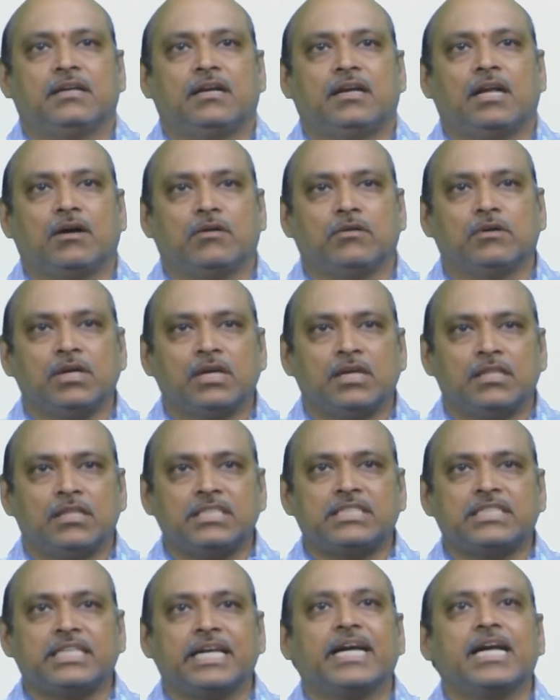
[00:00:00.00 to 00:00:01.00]
Now,
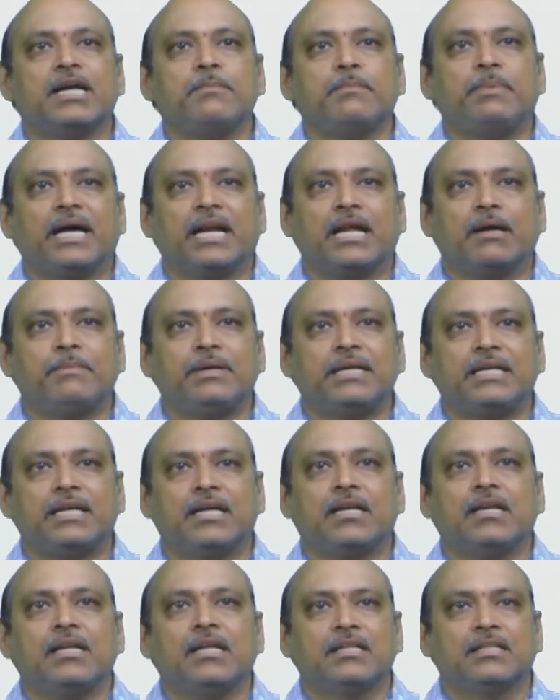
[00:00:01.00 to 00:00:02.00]
the second
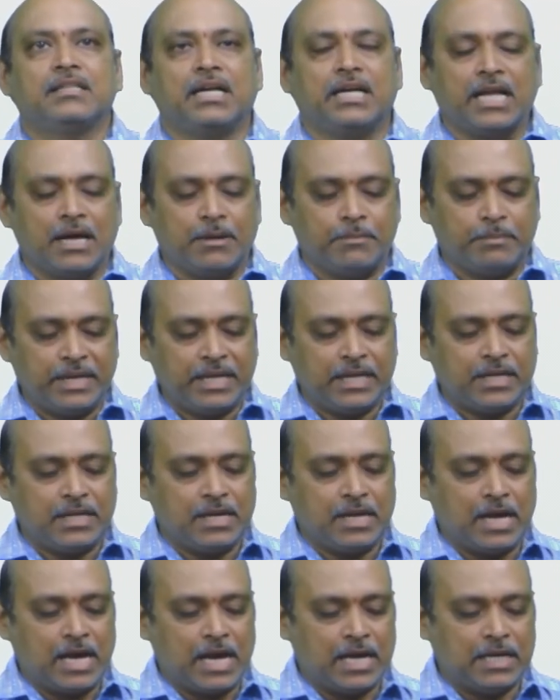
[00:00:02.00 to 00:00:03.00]
parameter that I am
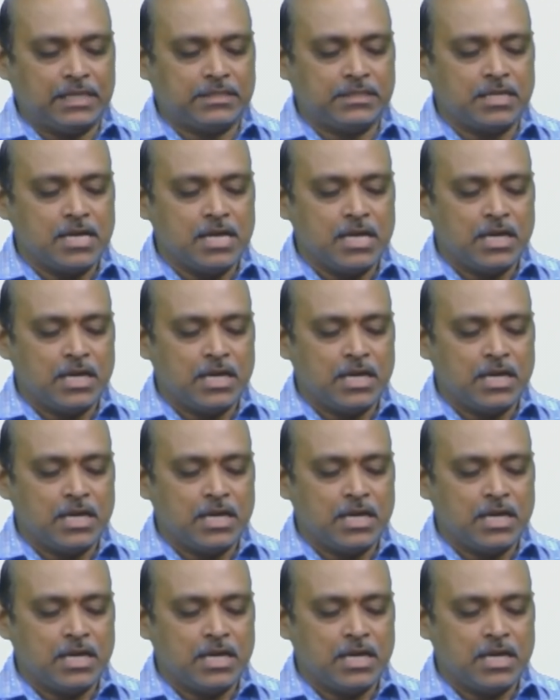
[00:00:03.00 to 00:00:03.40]
taking as